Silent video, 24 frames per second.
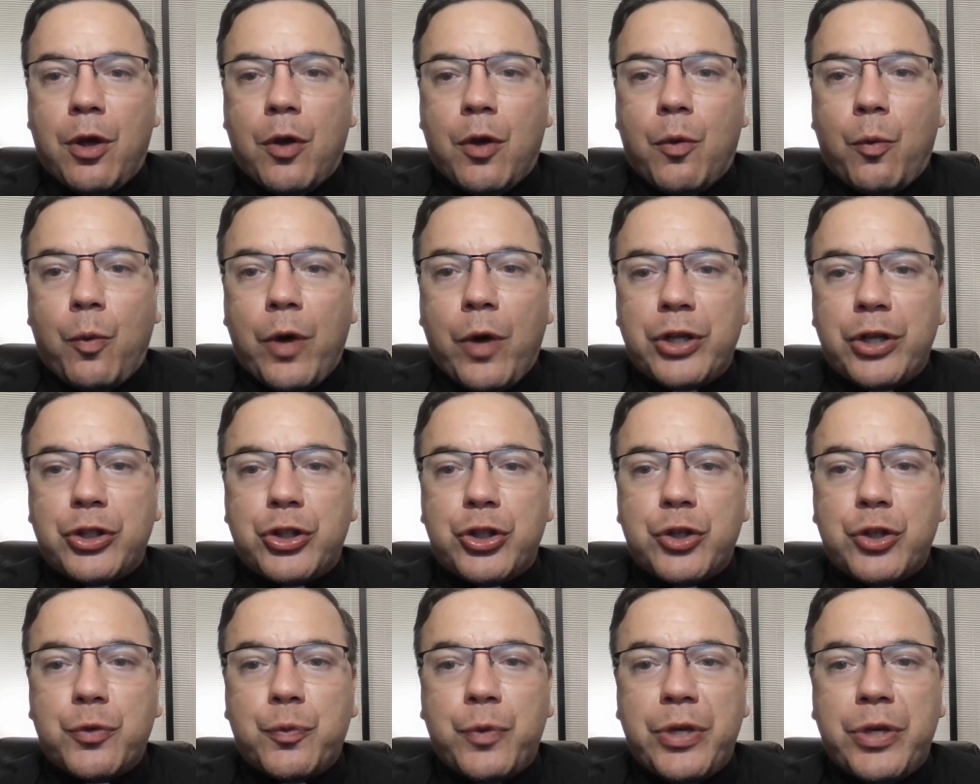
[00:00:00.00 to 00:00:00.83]
"What
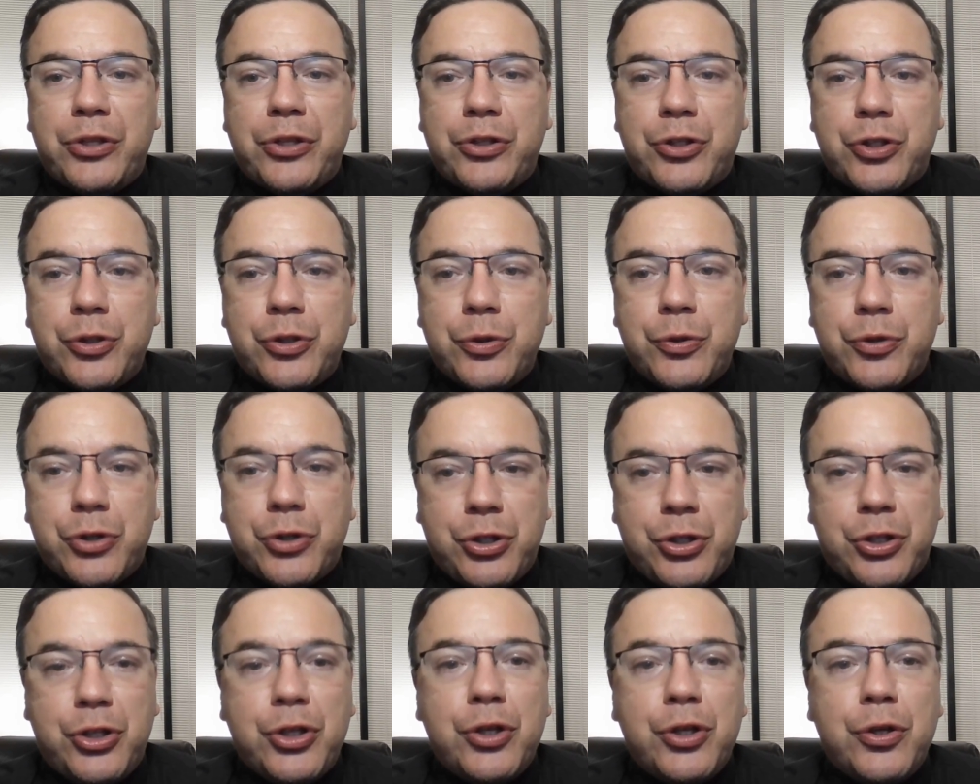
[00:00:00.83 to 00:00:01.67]
should we do
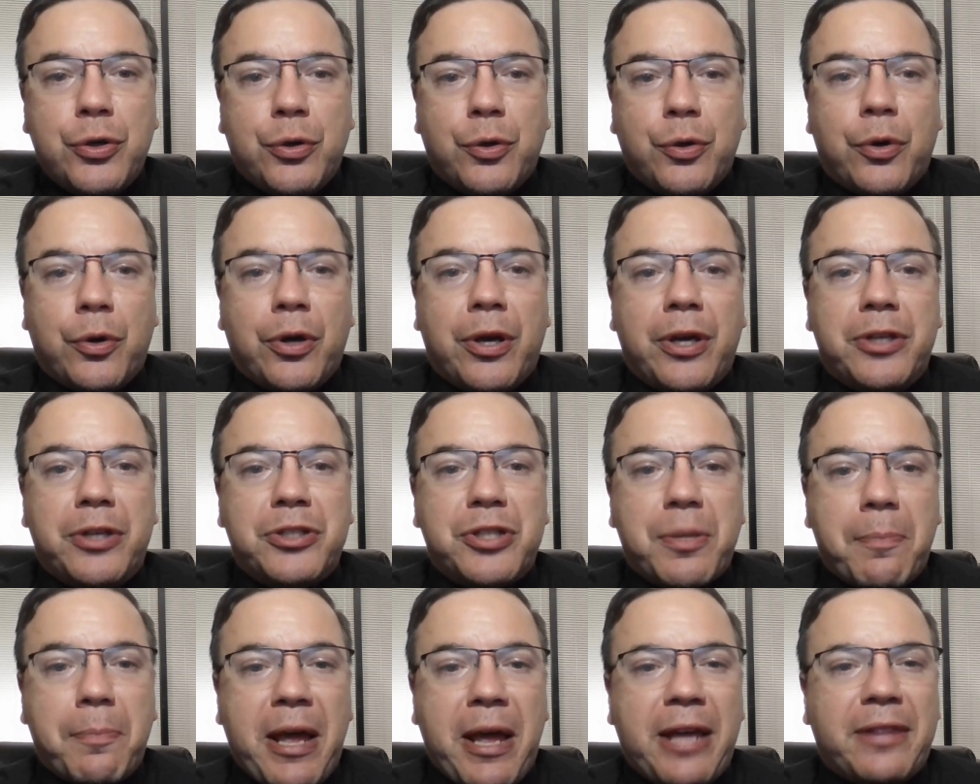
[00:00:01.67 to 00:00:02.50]
to you
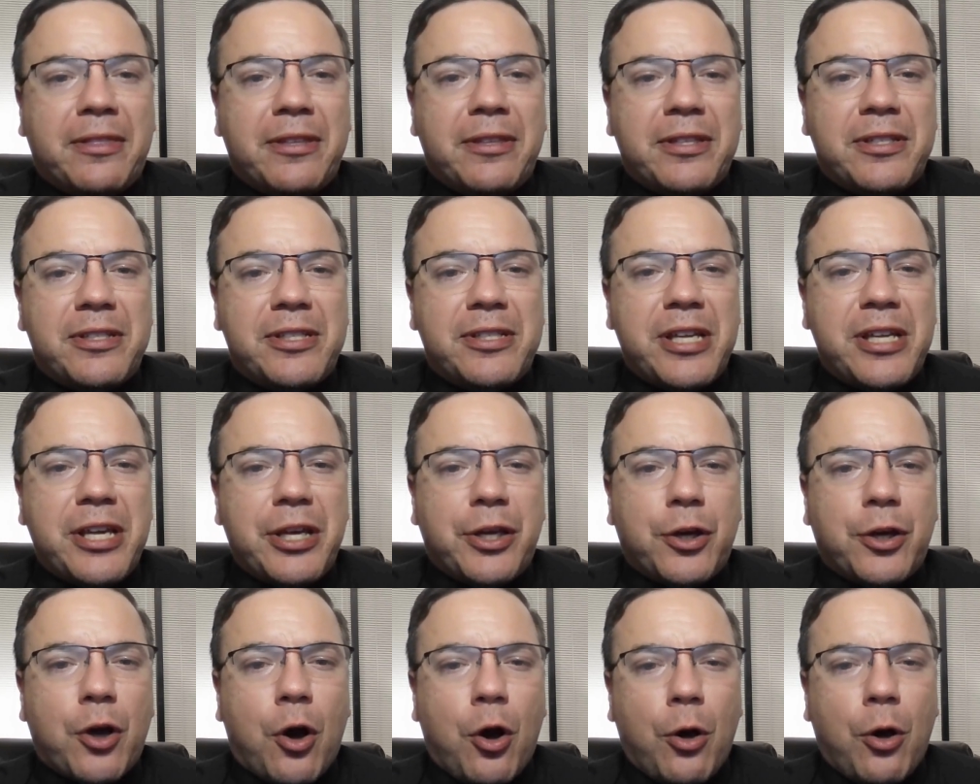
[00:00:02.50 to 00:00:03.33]
to make the sea
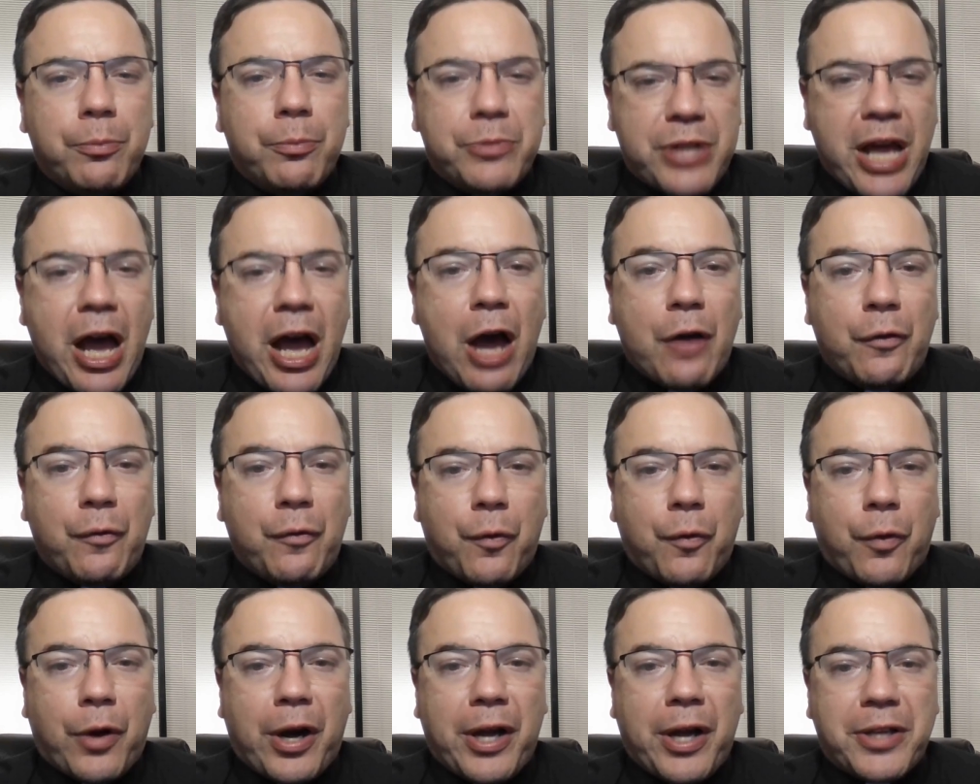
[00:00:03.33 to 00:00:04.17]
calm down
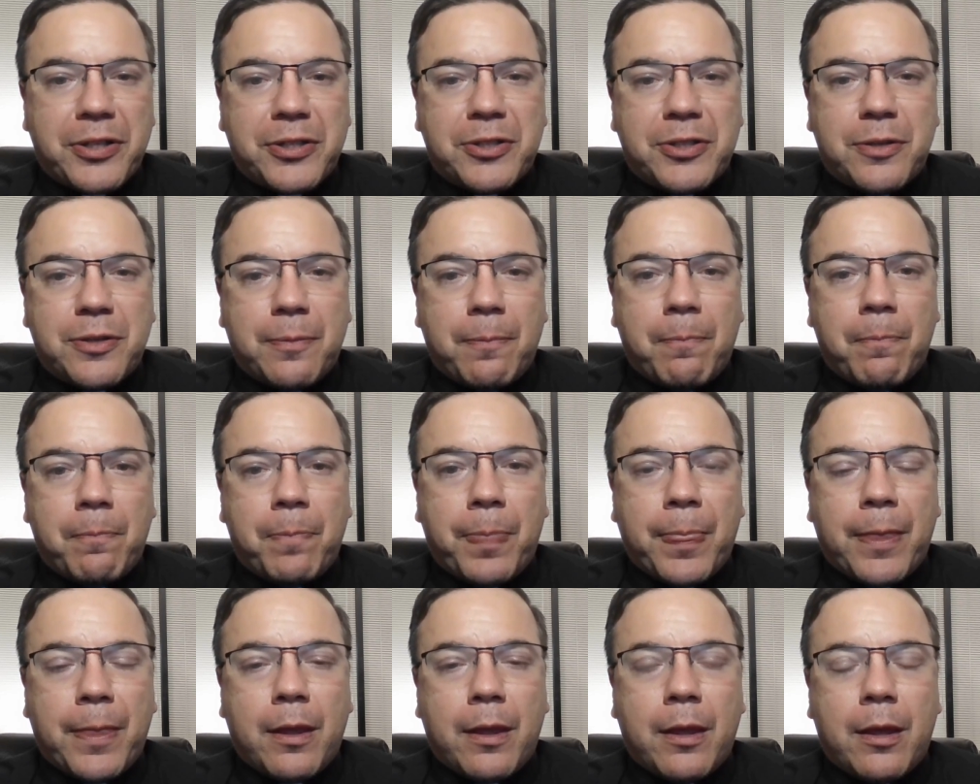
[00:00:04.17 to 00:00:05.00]
for us?"
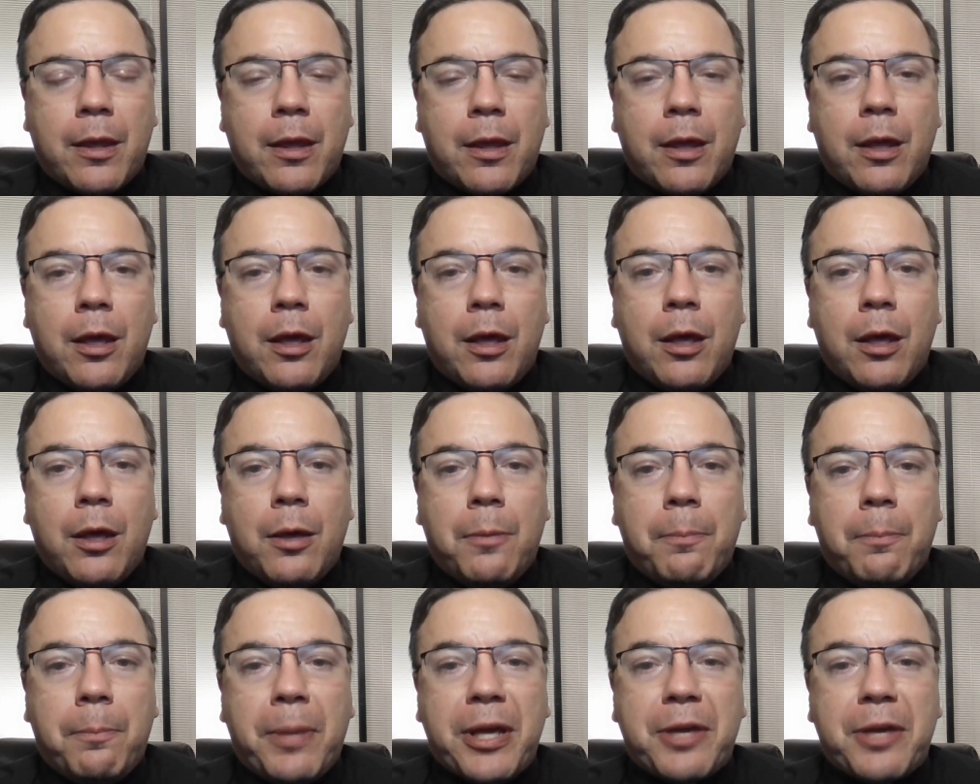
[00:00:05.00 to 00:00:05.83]

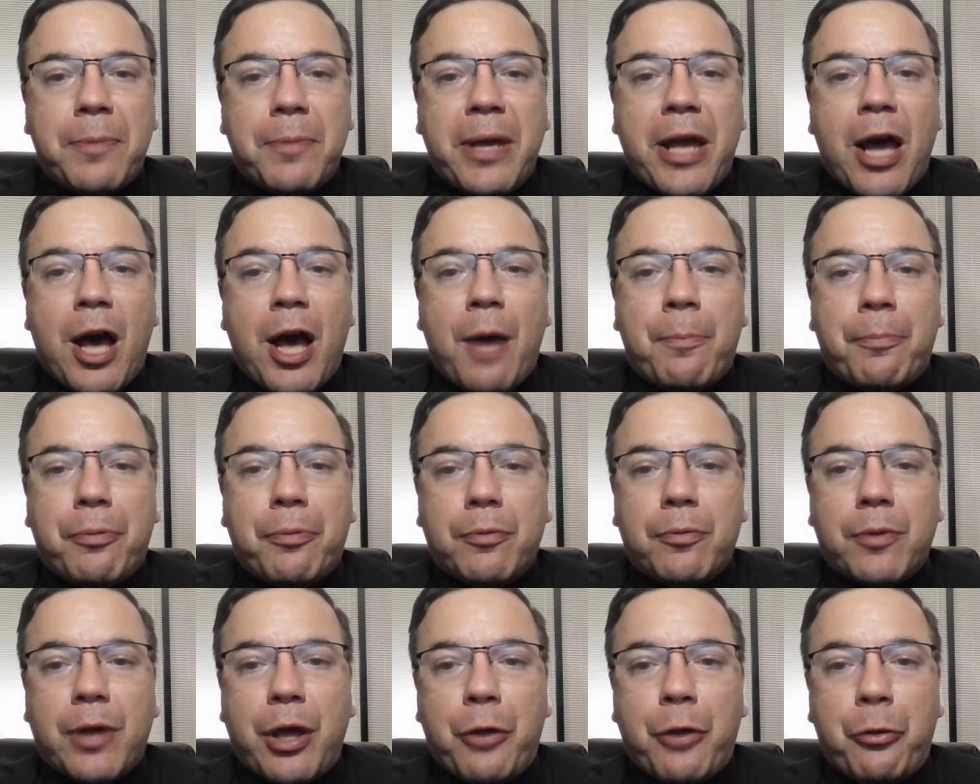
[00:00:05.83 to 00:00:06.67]
"Pick me up
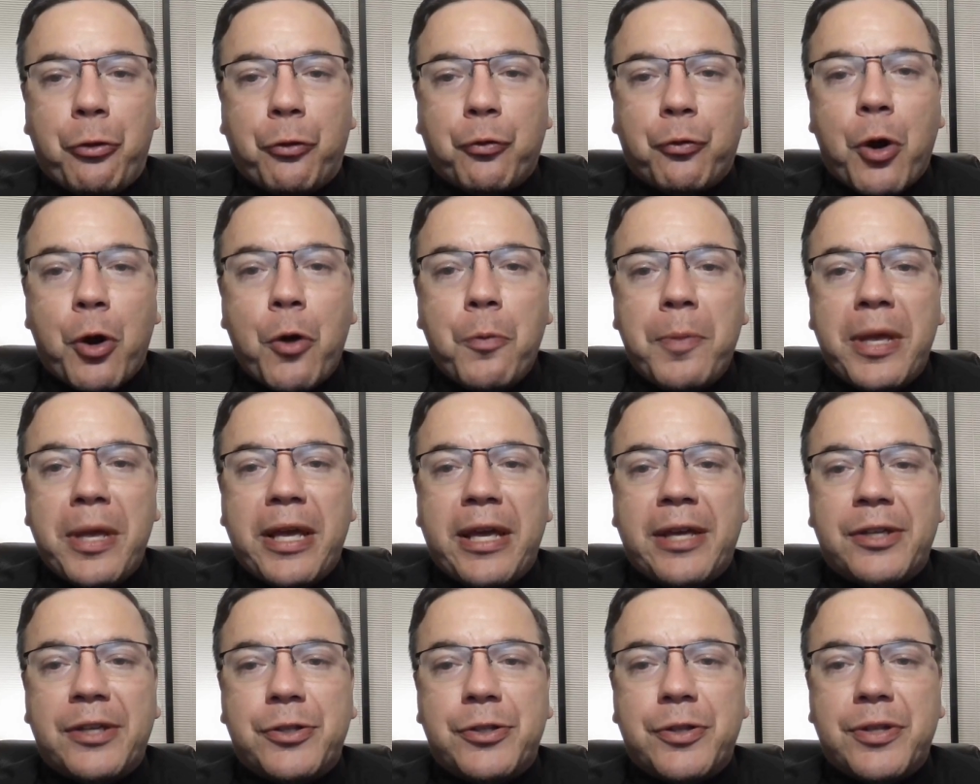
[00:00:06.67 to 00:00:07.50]
and throw me
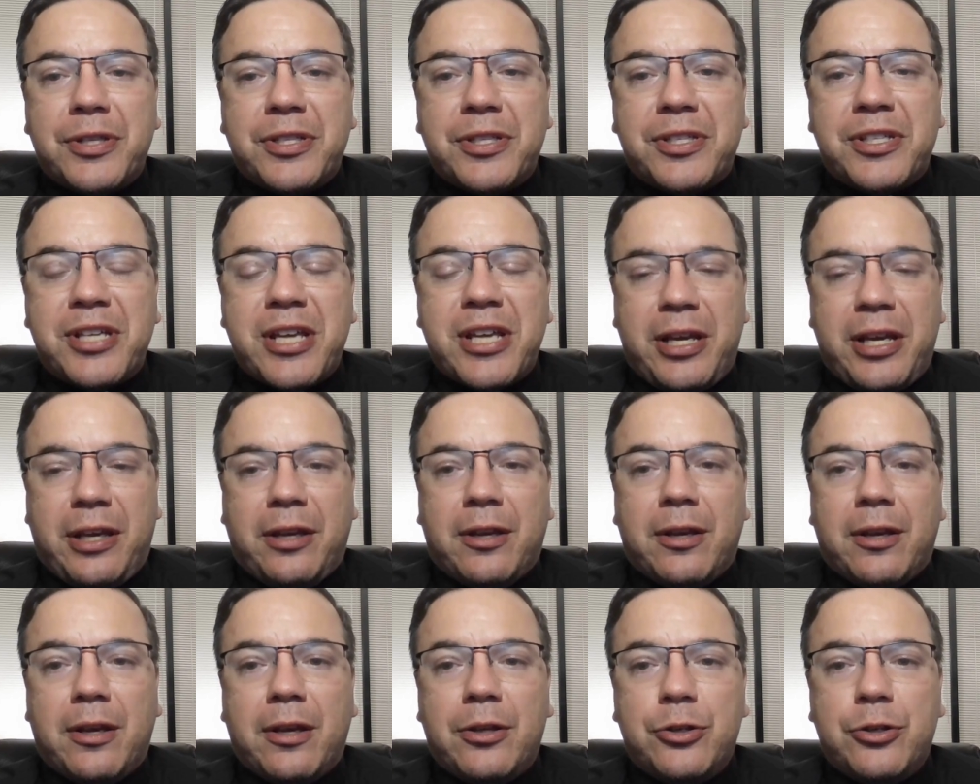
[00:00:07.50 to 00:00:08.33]
into the
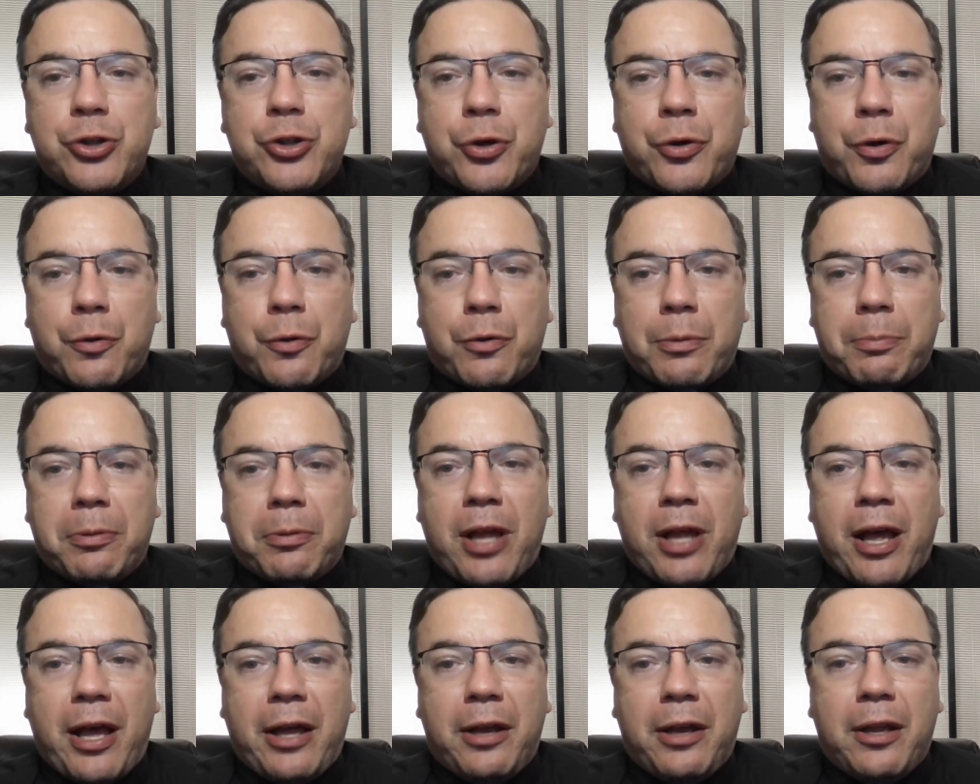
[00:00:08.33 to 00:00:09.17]
sea," Jonah
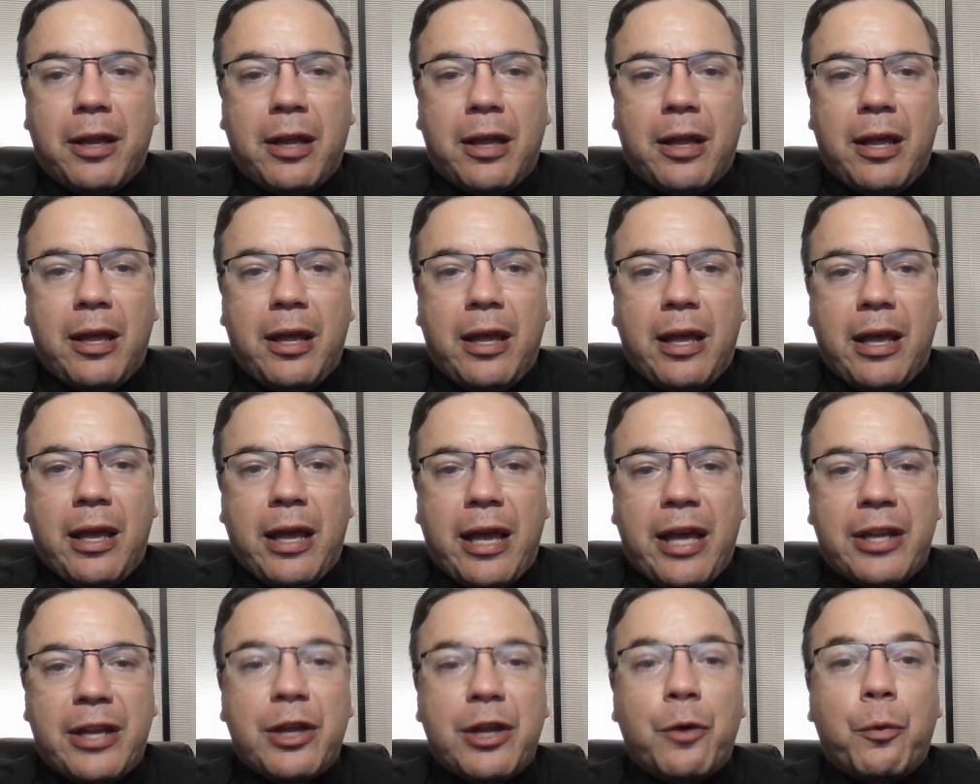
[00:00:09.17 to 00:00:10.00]
replied,
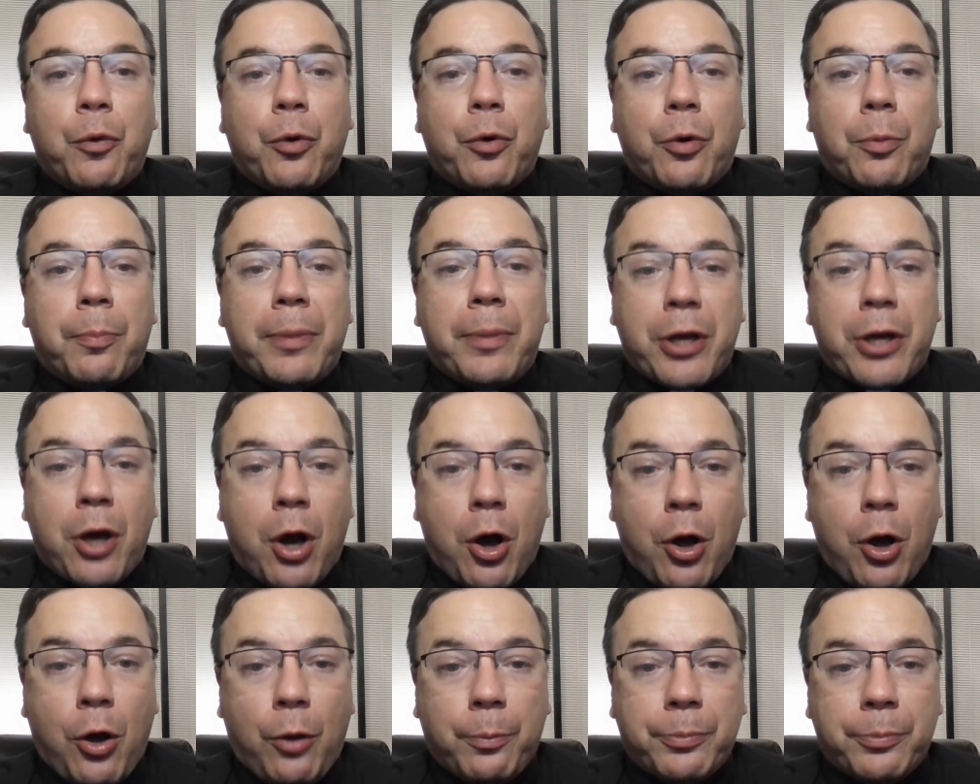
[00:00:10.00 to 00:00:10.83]
"and it will be
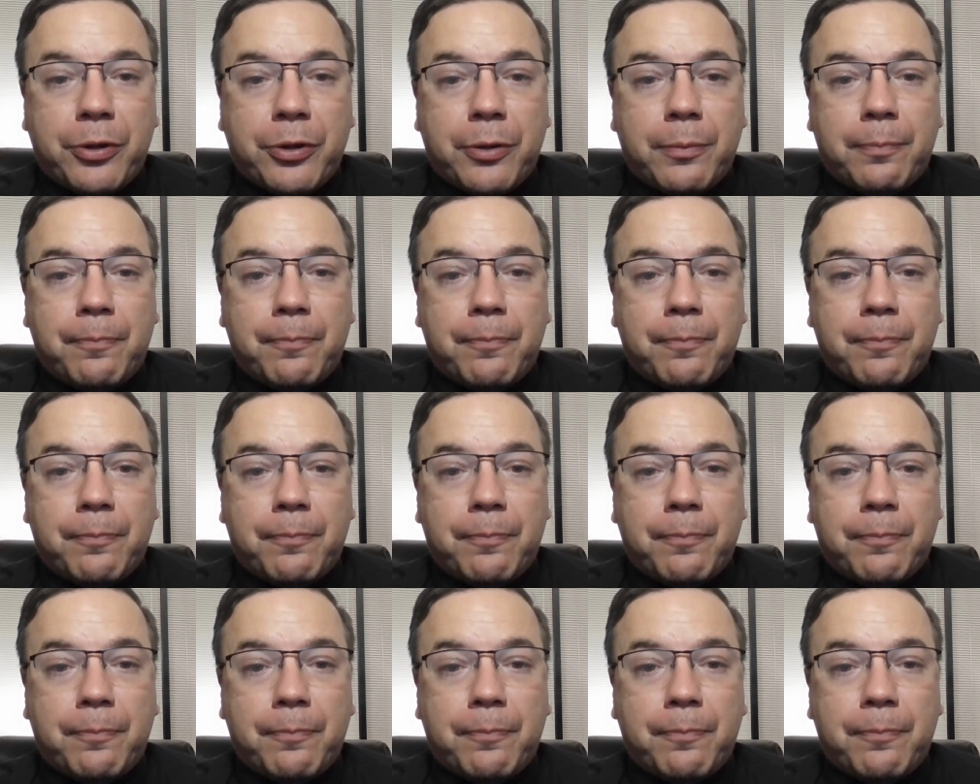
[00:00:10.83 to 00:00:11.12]
calmed.